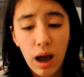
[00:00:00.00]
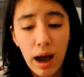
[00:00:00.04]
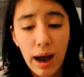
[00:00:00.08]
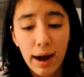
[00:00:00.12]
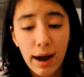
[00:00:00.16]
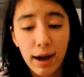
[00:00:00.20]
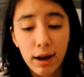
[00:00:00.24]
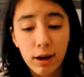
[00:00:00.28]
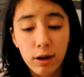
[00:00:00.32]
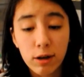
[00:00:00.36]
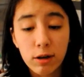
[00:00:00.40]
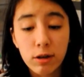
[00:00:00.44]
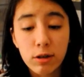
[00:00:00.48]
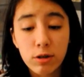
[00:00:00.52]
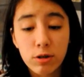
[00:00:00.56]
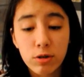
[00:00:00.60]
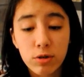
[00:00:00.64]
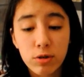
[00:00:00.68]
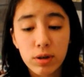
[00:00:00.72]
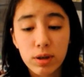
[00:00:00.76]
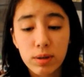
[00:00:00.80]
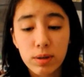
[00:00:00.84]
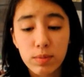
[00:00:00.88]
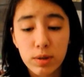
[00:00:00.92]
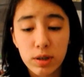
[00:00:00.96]
I heard a
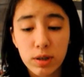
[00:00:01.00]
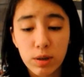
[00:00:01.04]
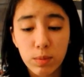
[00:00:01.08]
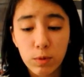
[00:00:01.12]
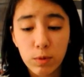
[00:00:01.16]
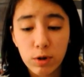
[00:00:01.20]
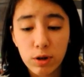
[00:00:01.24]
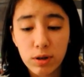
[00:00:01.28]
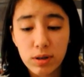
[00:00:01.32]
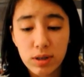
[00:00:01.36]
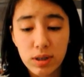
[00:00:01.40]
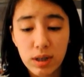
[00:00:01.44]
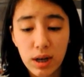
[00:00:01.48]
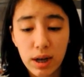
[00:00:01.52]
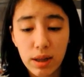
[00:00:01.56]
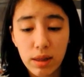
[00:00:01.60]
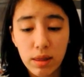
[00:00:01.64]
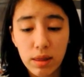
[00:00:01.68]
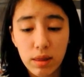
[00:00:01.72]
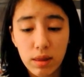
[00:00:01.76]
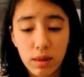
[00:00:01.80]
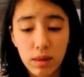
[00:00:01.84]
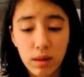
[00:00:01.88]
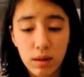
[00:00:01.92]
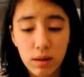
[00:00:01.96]
scream somewhere inside,
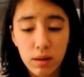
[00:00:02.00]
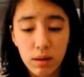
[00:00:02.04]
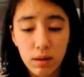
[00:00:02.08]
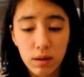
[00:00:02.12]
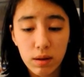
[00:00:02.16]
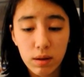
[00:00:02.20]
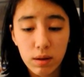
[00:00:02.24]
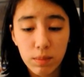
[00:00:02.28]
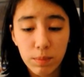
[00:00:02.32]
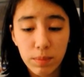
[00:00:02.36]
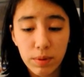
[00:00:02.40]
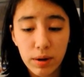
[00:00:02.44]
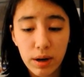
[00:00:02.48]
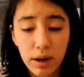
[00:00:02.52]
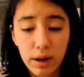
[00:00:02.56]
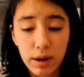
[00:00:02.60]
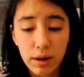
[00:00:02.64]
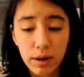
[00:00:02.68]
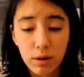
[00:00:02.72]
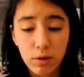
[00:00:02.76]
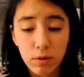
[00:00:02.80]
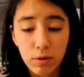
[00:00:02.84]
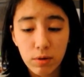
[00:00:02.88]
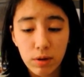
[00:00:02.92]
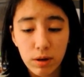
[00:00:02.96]
but I
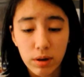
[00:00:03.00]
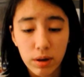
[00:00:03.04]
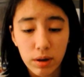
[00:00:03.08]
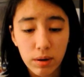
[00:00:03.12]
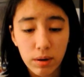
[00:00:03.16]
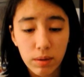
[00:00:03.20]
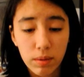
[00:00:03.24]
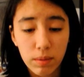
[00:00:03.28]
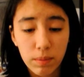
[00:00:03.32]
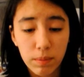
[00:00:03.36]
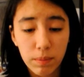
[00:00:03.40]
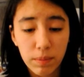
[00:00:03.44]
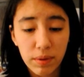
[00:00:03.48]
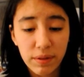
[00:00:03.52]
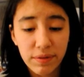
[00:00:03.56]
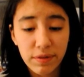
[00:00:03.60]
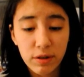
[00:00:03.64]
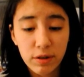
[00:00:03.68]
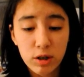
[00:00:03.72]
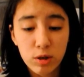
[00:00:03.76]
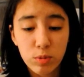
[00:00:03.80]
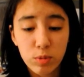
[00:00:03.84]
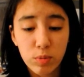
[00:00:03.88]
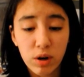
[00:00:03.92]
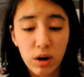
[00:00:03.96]
ignored it. My
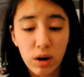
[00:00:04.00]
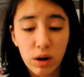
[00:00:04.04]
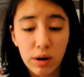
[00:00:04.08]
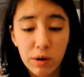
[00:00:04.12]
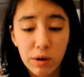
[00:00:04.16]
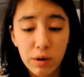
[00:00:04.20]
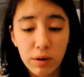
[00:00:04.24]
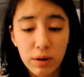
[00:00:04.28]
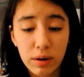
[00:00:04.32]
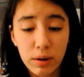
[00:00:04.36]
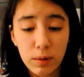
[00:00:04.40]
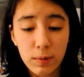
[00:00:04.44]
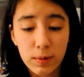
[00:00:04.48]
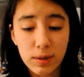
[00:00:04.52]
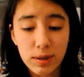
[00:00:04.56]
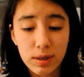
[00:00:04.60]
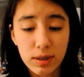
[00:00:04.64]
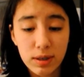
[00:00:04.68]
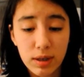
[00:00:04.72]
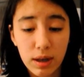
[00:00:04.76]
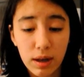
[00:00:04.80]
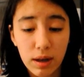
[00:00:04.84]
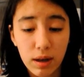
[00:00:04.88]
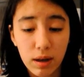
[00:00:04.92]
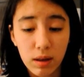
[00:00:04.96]
first priority was
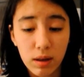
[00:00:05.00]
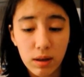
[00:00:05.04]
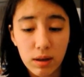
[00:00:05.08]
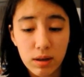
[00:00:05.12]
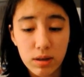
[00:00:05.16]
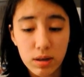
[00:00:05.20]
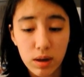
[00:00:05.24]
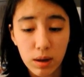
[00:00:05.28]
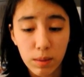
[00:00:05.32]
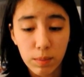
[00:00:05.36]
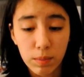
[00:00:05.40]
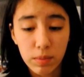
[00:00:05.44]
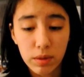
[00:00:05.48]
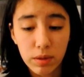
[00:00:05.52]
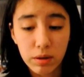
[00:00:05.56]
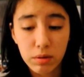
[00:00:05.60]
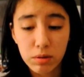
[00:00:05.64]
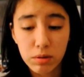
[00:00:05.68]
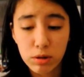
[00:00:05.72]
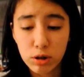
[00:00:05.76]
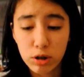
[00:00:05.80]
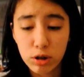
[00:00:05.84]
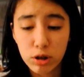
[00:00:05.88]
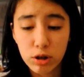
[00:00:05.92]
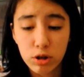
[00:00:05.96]
to get cleaned up. There
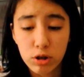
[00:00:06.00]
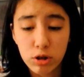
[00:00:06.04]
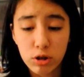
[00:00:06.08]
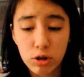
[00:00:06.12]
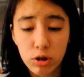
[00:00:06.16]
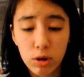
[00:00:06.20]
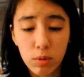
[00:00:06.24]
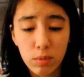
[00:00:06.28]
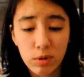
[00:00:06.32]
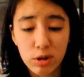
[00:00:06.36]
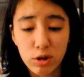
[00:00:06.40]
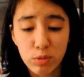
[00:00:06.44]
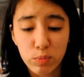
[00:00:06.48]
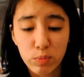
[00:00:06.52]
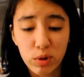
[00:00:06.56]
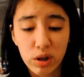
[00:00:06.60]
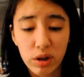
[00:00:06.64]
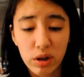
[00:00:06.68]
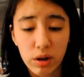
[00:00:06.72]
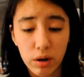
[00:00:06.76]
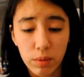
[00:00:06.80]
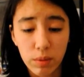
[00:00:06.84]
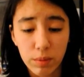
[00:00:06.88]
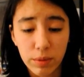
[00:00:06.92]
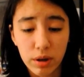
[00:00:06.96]
was just so much
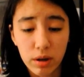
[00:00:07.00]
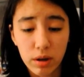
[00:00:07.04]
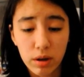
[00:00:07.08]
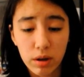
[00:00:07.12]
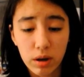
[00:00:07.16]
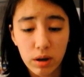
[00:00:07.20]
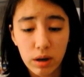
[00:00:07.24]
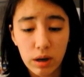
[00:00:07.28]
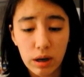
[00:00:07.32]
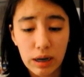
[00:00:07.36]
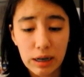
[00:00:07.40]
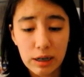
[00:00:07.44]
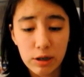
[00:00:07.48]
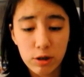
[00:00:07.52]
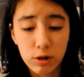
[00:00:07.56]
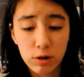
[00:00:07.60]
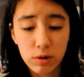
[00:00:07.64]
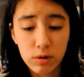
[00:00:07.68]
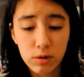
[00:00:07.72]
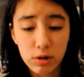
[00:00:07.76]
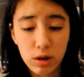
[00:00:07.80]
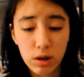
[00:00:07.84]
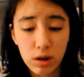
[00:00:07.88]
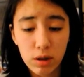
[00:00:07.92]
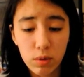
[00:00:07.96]
blood on me. I
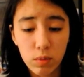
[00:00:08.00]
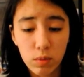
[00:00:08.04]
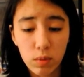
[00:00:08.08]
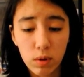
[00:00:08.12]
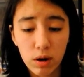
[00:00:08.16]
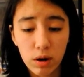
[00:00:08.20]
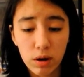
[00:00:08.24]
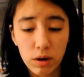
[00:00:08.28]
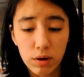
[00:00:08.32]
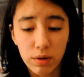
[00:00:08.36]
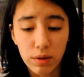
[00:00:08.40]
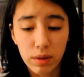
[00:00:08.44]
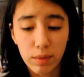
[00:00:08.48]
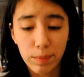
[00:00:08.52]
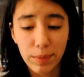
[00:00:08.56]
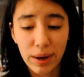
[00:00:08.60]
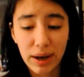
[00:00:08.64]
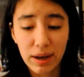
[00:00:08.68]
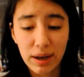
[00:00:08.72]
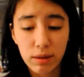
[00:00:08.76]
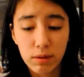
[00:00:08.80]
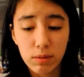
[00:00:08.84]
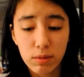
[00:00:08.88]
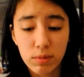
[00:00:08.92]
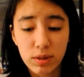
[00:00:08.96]
turned on the water in the
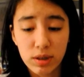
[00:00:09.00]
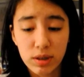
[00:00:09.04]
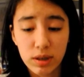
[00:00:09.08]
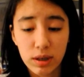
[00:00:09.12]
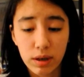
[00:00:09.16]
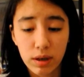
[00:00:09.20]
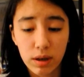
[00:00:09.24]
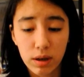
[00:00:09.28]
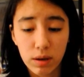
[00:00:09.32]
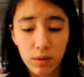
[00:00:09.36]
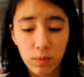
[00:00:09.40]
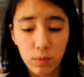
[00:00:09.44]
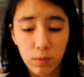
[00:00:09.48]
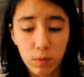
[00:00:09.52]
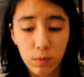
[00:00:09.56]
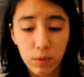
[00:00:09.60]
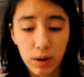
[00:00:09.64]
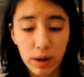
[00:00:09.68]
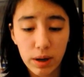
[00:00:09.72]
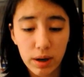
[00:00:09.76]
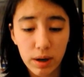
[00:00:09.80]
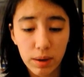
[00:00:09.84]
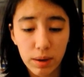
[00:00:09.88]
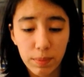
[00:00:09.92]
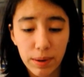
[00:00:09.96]
bathroom sink and
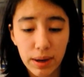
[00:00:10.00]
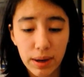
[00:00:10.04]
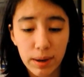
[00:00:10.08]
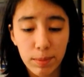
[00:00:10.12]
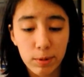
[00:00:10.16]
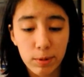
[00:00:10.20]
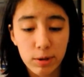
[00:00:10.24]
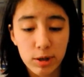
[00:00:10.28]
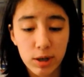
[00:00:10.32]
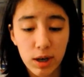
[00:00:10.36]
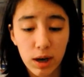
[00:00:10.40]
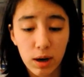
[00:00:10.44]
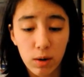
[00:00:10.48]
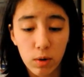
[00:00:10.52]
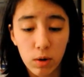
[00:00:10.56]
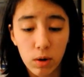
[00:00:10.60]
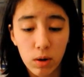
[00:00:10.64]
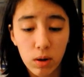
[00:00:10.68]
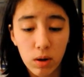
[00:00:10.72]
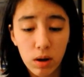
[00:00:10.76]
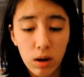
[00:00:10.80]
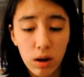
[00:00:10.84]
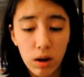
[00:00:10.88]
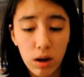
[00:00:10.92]
wet a paper towel.